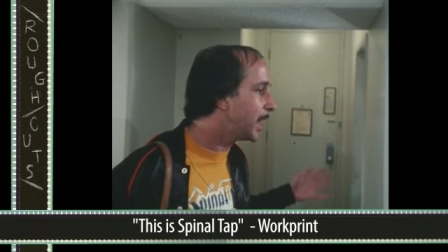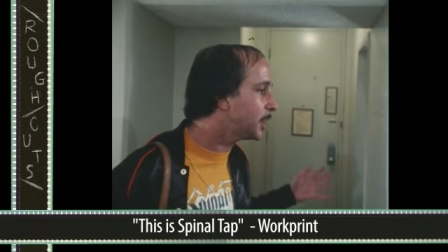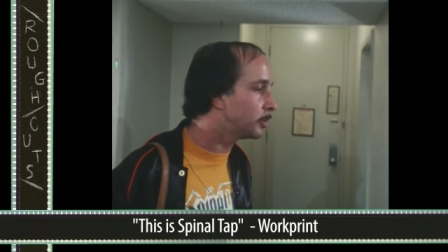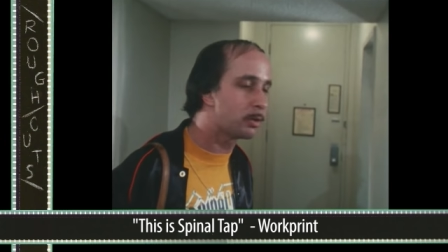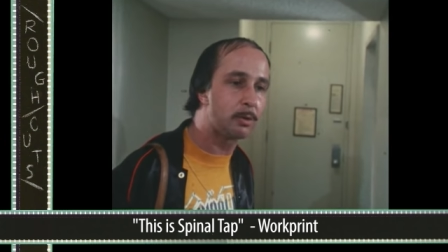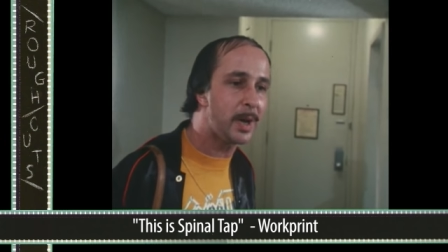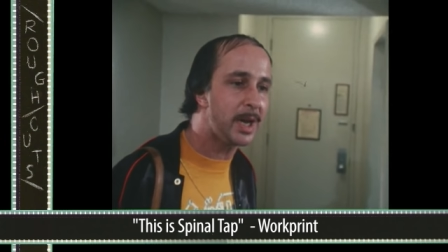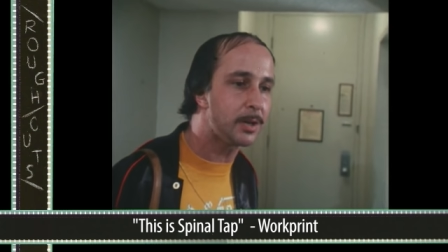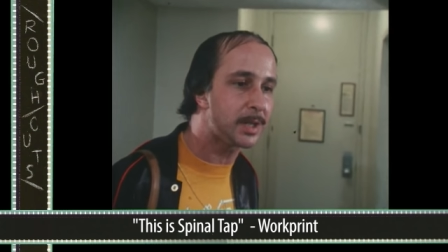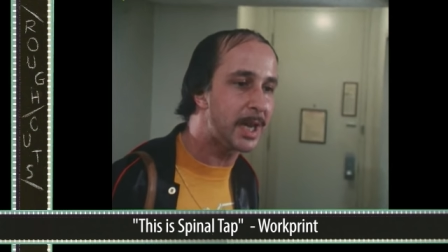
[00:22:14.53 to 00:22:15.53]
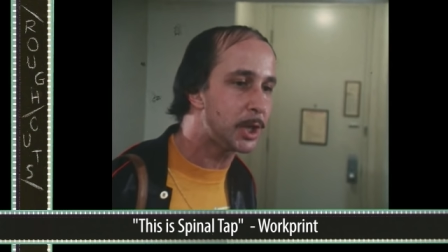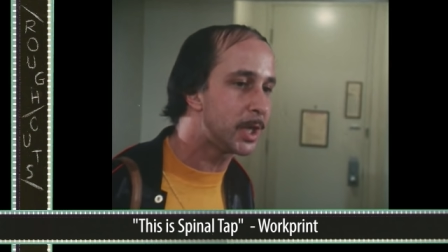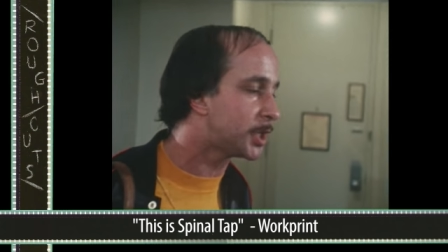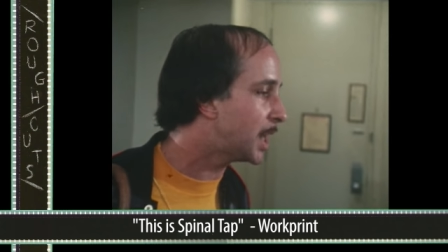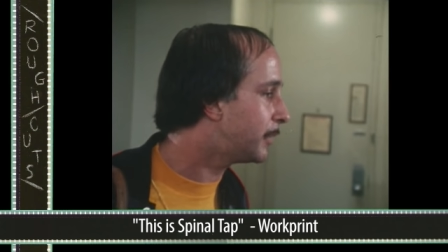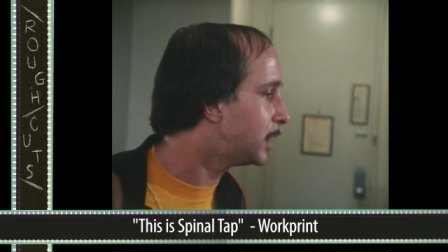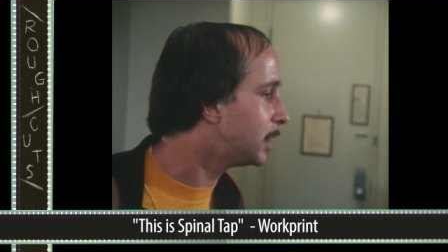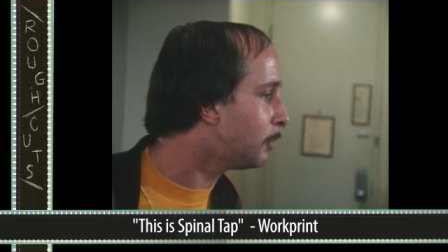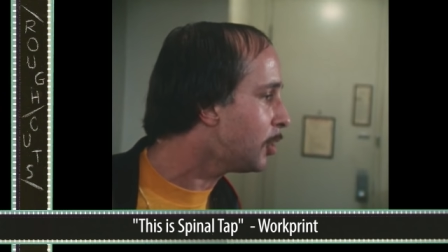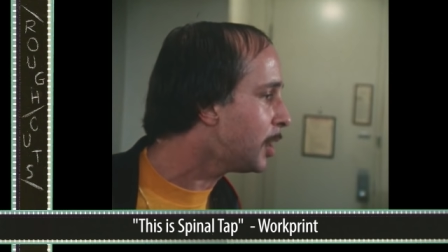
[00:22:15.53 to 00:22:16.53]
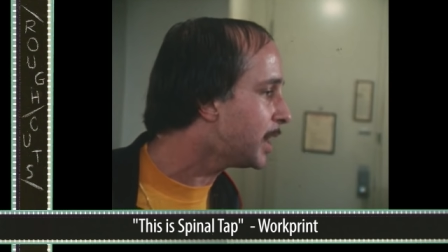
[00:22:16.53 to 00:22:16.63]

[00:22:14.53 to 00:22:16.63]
Artie Fufkin convincing the band to do a